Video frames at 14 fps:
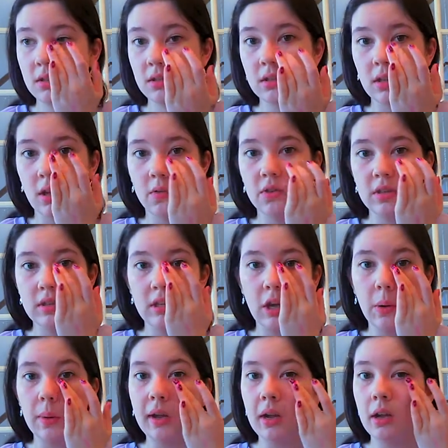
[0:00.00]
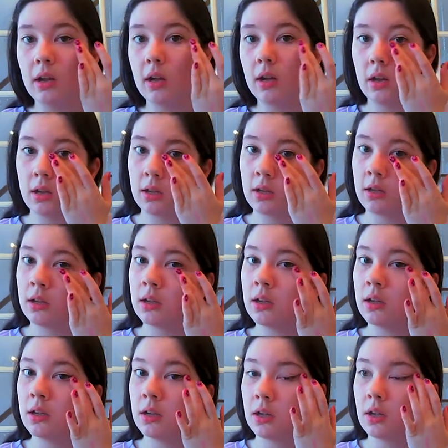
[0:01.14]
So just going
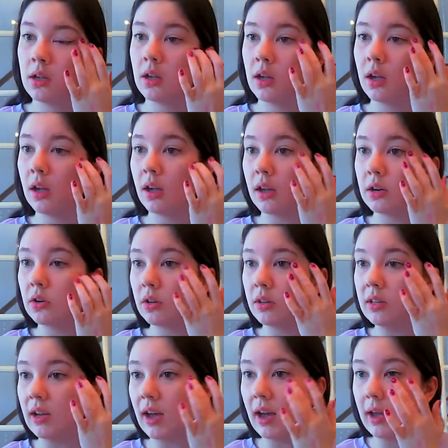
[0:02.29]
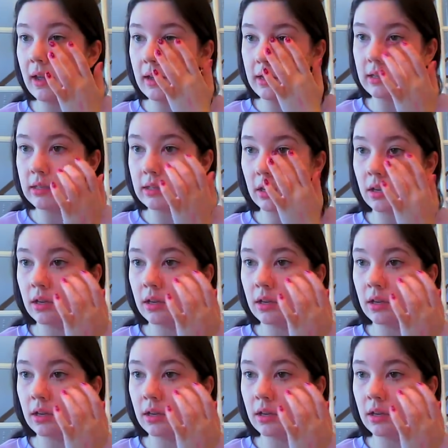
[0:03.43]
under the eyes,